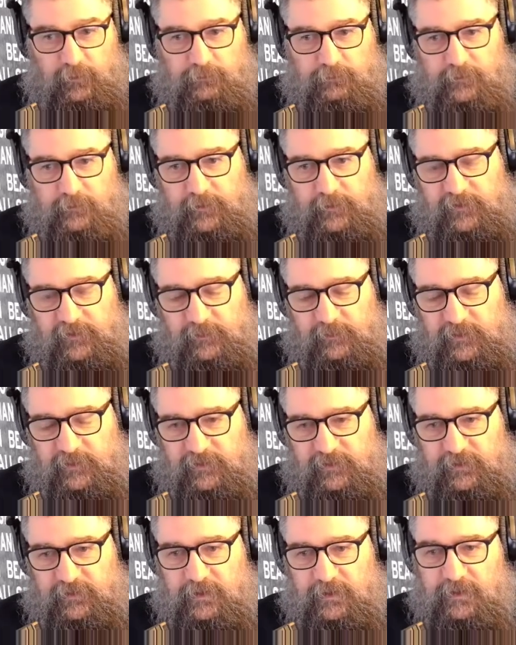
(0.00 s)
reverse
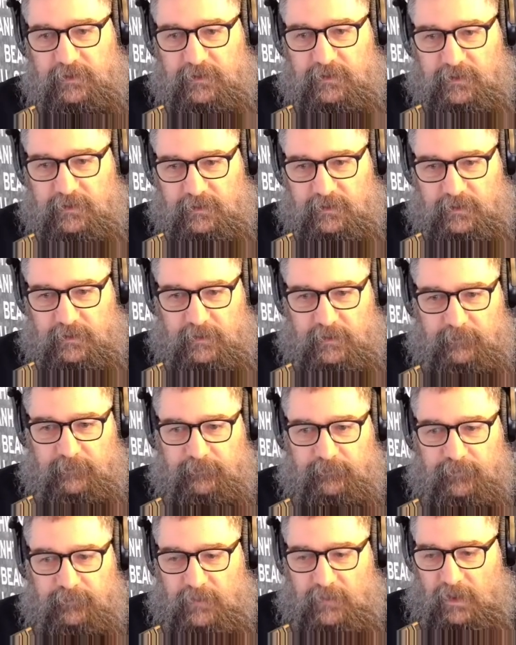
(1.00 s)
position.
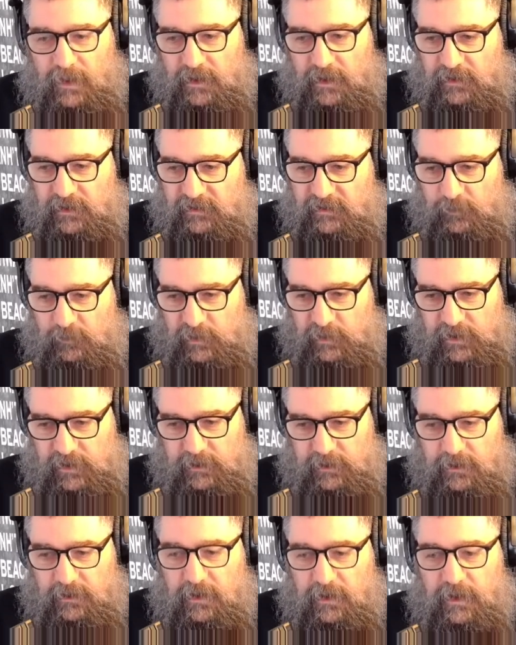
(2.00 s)
And then we hit
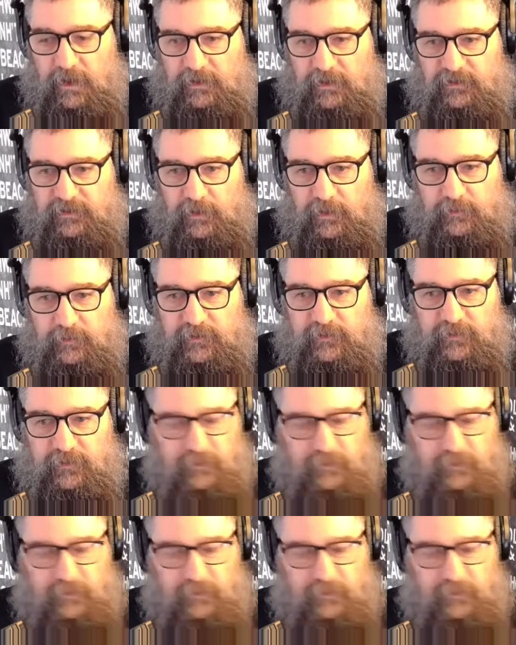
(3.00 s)
accept.